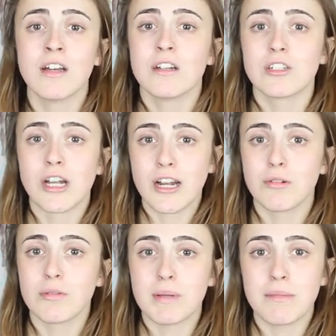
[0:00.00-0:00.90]
shared
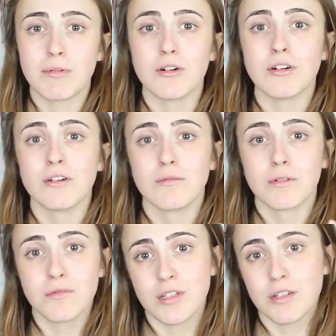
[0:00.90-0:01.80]
with people,
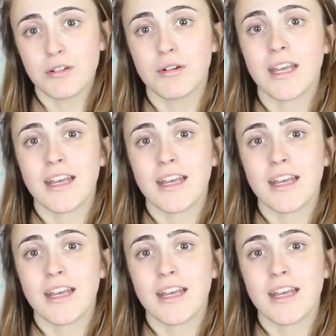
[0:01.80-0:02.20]
reviewed,